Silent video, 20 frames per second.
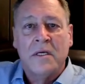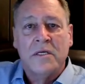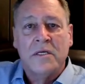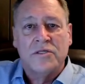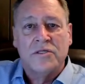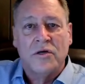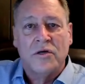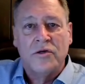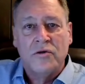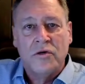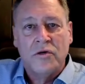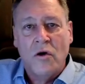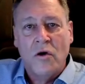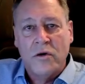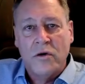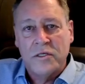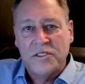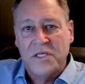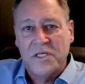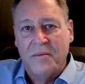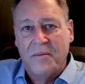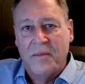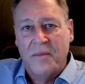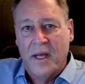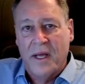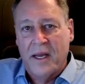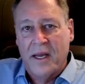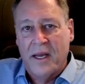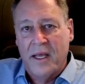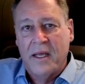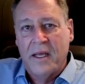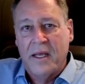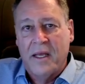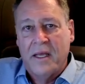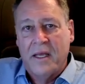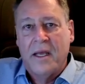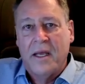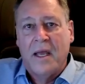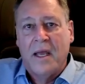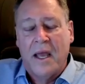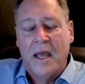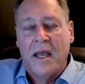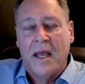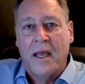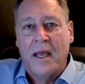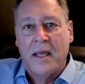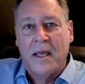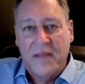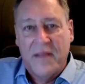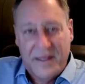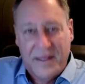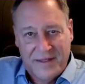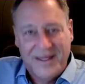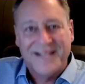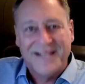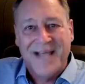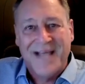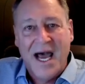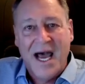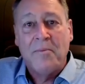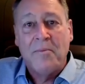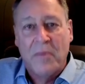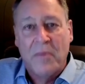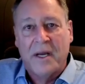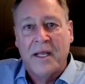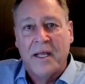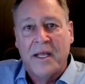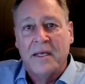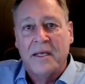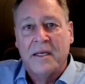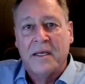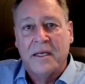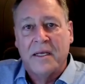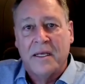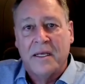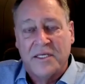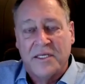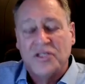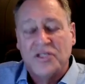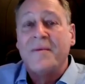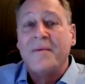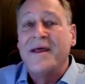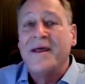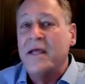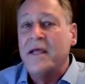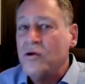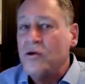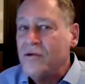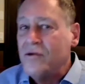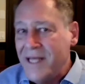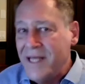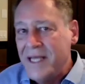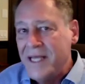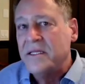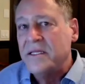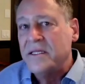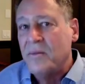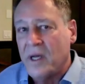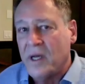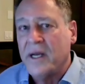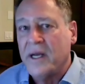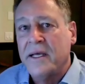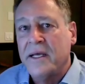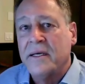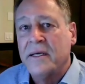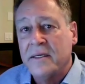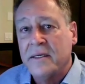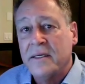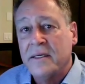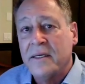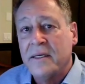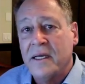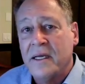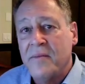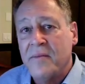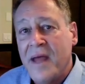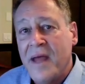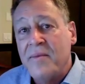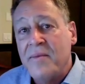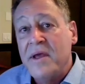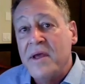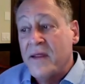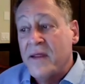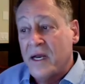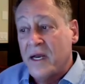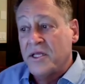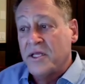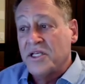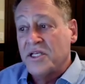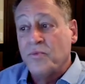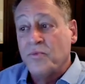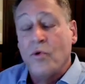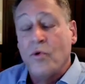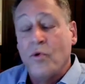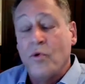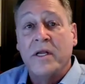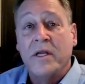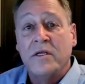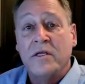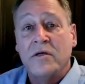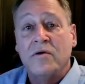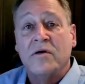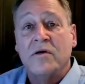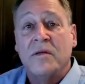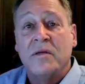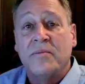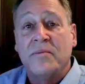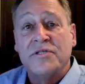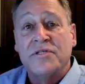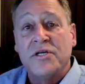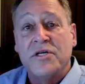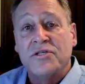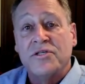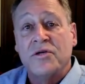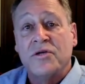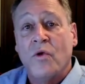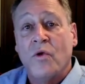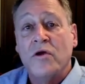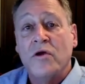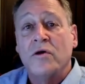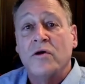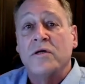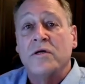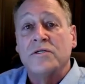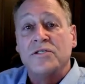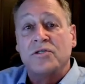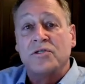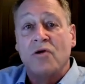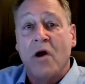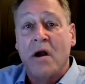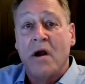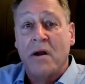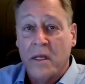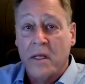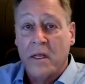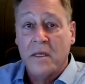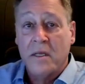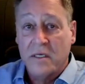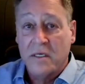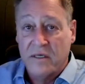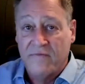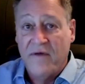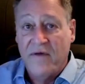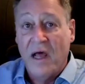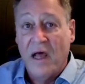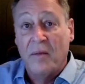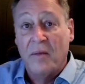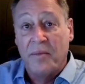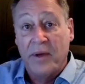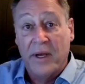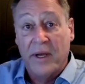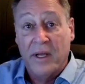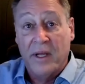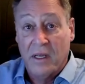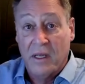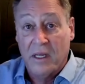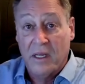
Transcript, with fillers: So you go to somebody that, that's got money, assuming that you need the money. It may be that at this point you're in a position where you can start developing.